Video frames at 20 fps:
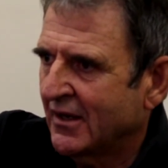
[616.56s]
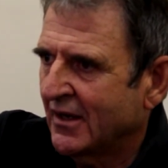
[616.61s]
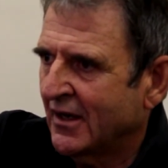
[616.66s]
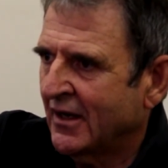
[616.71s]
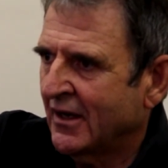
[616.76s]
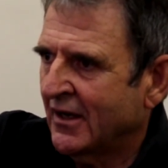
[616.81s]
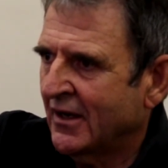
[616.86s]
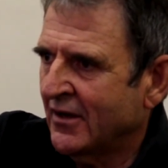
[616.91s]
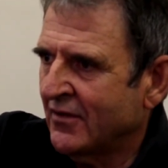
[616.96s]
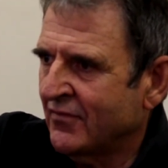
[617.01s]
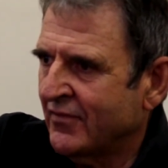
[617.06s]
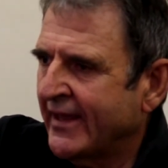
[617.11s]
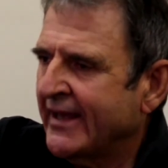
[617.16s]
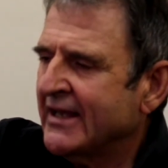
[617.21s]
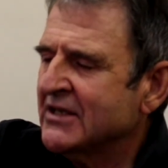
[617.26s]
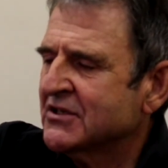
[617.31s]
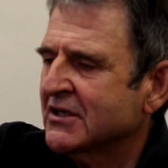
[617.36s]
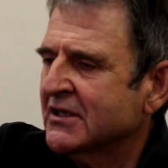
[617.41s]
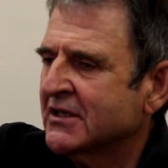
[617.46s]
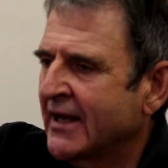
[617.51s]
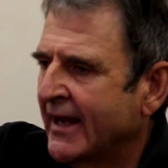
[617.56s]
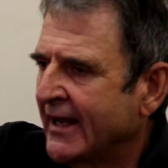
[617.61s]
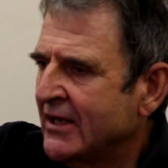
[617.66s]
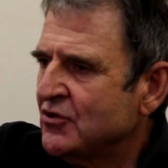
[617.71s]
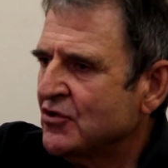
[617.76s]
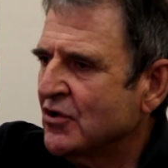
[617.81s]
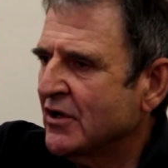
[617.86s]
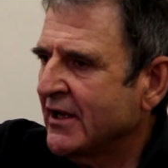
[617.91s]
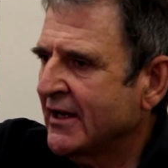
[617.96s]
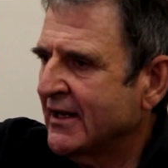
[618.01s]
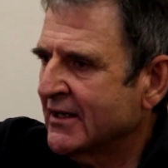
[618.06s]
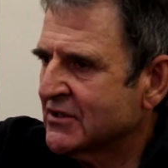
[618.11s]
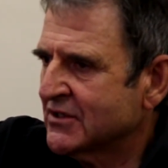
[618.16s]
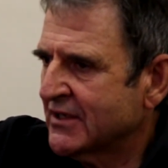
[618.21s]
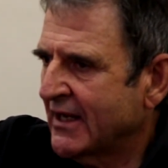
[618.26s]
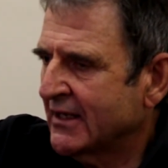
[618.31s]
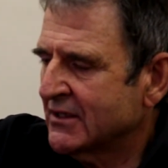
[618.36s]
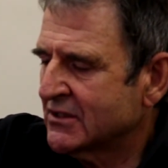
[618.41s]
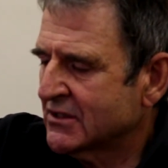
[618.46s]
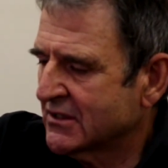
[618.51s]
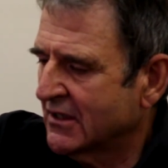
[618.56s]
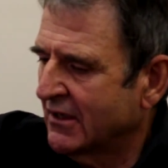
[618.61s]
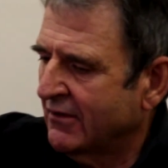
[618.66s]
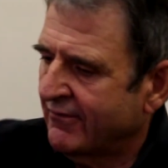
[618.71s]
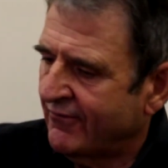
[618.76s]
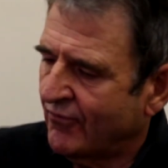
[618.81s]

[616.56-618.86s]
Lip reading: There is a danger, in a sense,